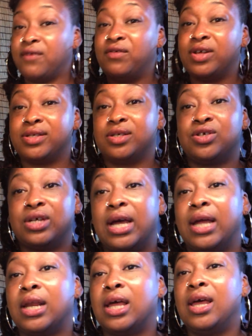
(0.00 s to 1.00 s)
of fun to
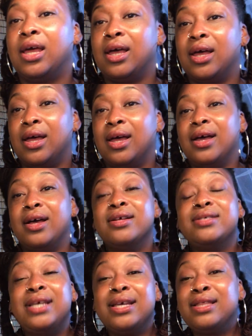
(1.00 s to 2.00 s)
shine
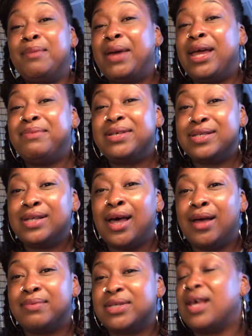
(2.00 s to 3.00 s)
take the baby
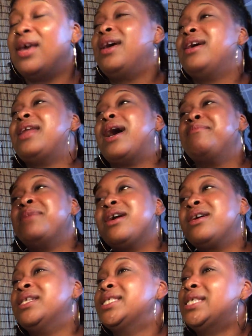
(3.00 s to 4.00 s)
steps and i'm
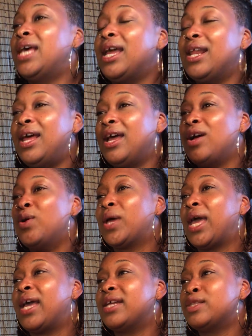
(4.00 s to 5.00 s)
not gonna say like
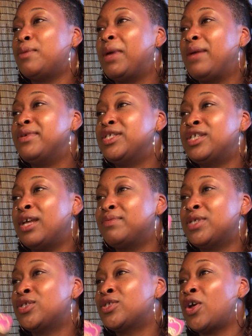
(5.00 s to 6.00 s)
okay the baby
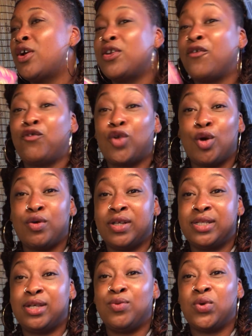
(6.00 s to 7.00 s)
steps is starting to flirt
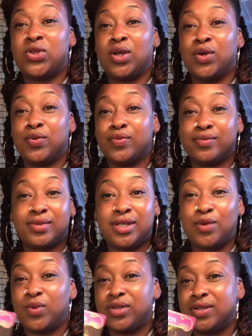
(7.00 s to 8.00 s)
and see what the
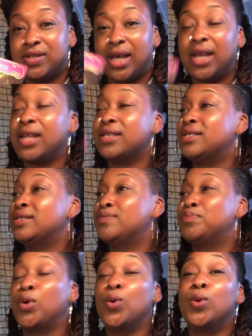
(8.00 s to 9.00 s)
see what the dating
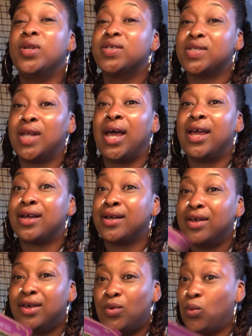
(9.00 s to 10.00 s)
pool is like
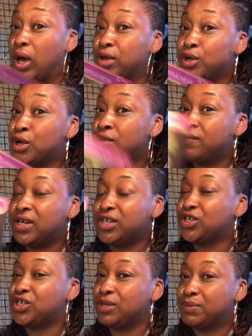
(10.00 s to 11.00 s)
while you're in a
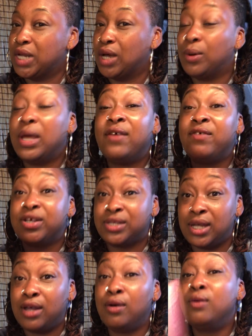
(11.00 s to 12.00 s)
relationship no if you're
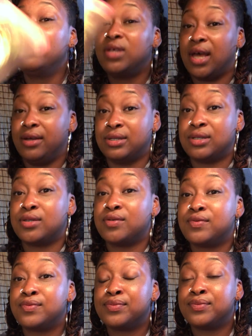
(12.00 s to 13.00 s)
single yes
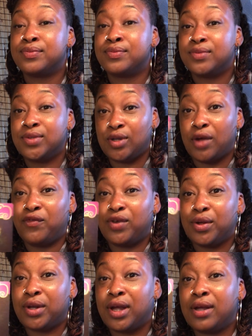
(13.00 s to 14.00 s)
start
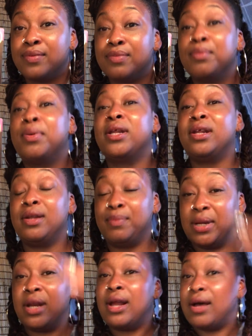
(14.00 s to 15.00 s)
flirting put
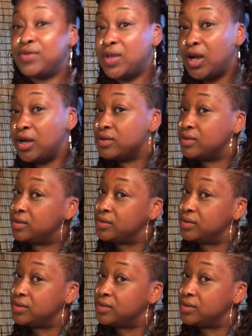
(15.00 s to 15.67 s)
it put it out there